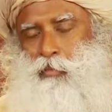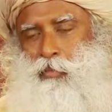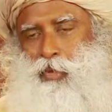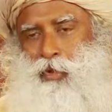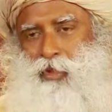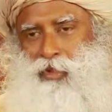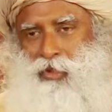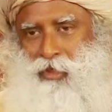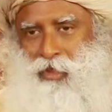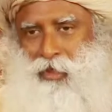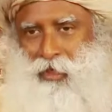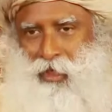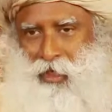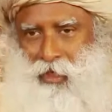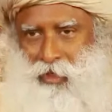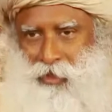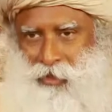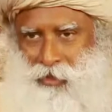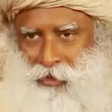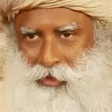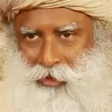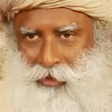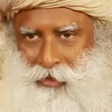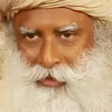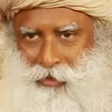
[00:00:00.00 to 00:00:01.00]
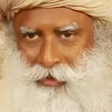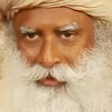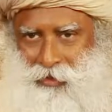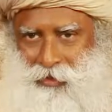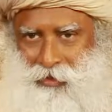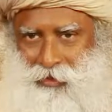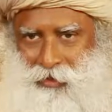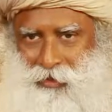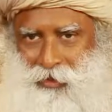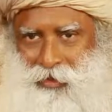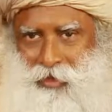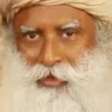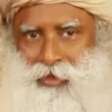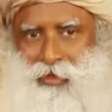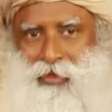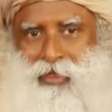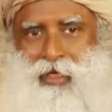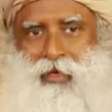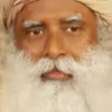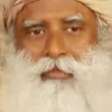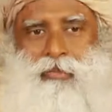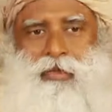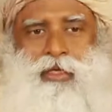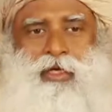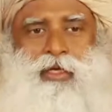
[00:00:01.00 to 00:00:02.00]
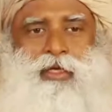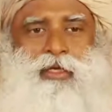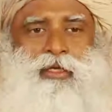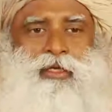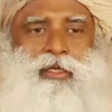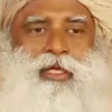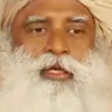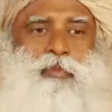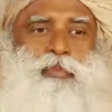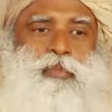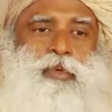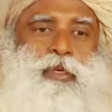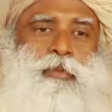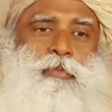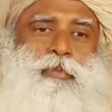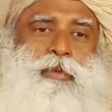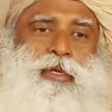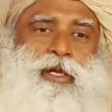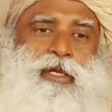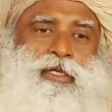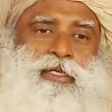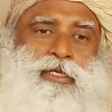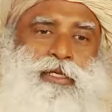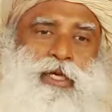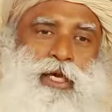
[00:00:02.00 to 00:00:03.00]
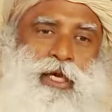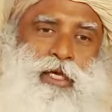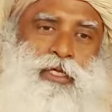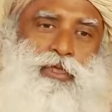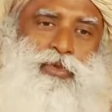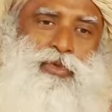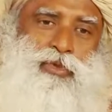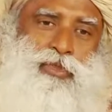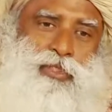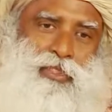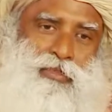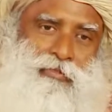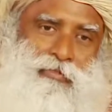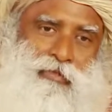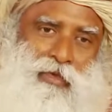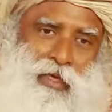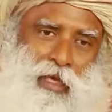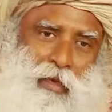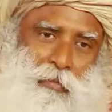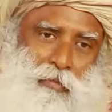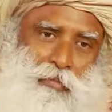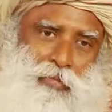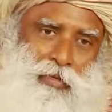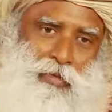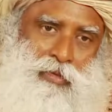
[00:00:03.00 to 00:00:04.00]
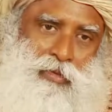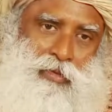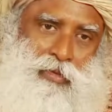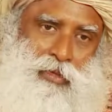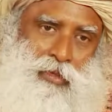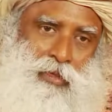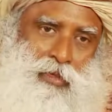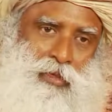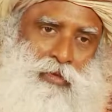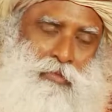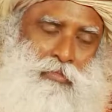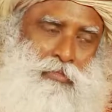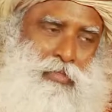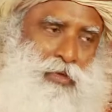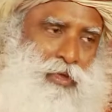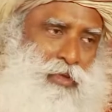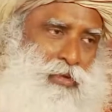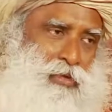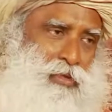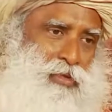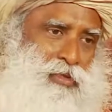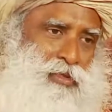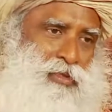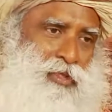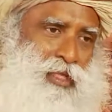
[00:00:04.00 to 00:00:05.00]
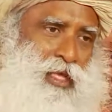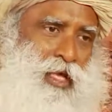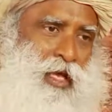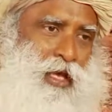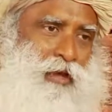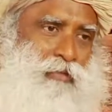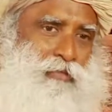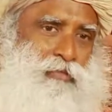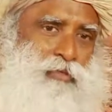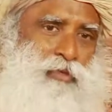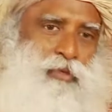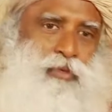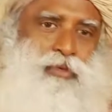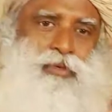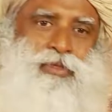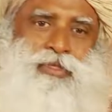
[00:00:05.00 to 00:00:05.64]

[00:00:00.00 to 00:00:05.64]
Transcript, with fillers: Personality is something that people are trying to develop because they have no